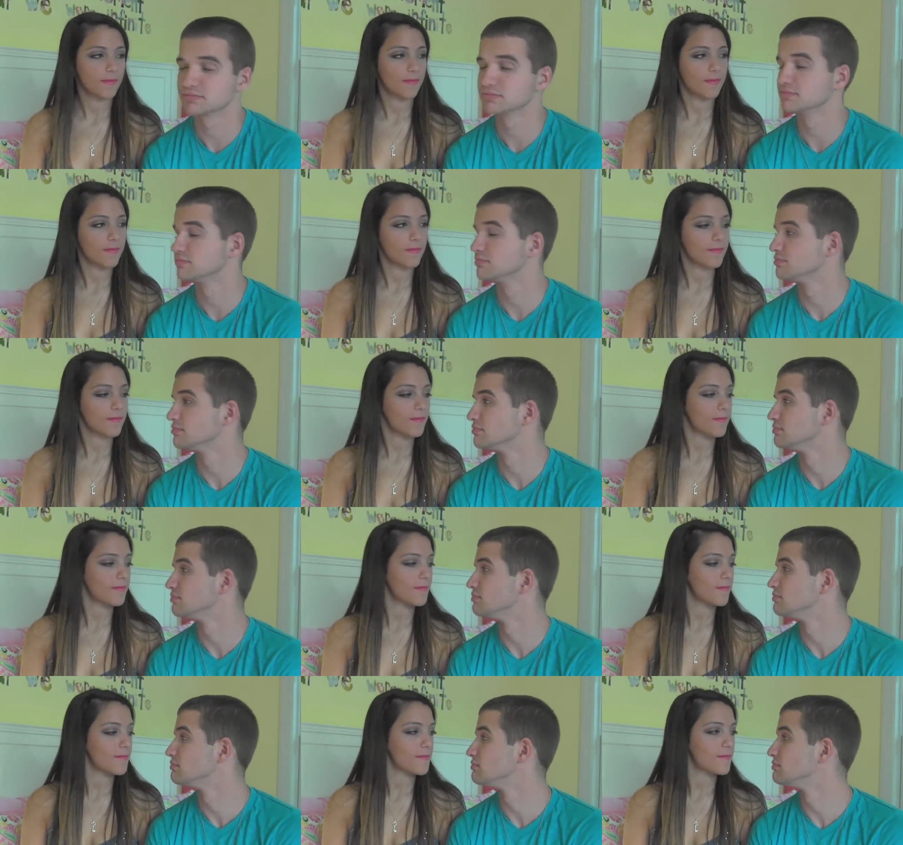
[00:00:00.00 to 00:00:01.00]

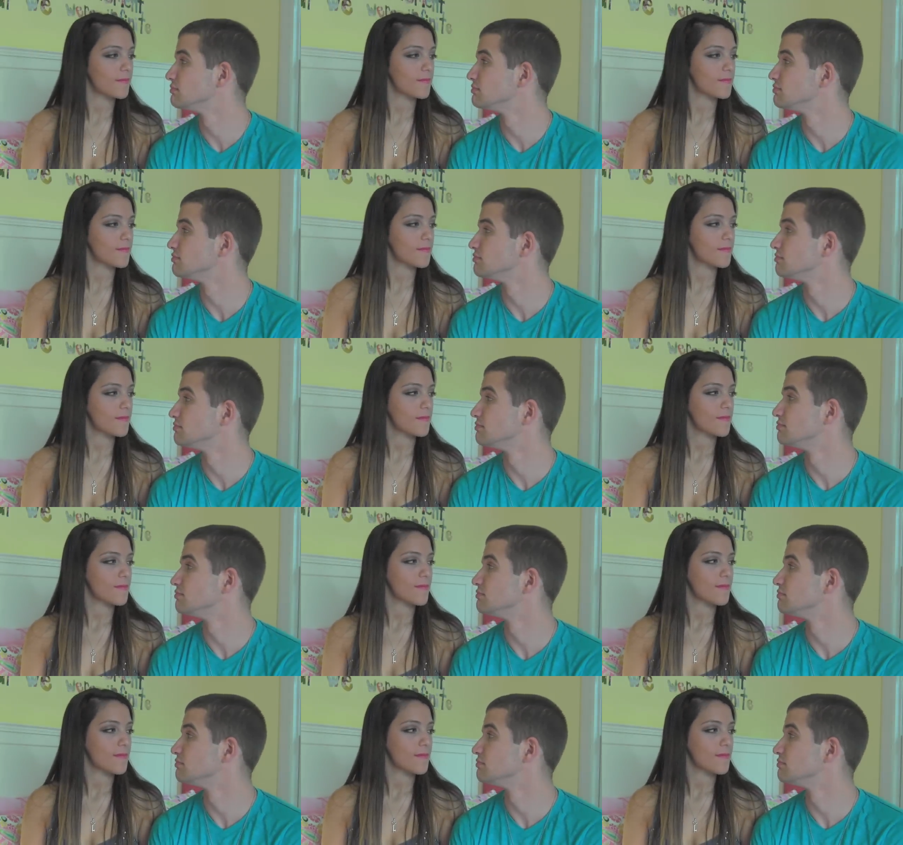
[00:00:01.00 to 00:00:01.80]
(no one is talking)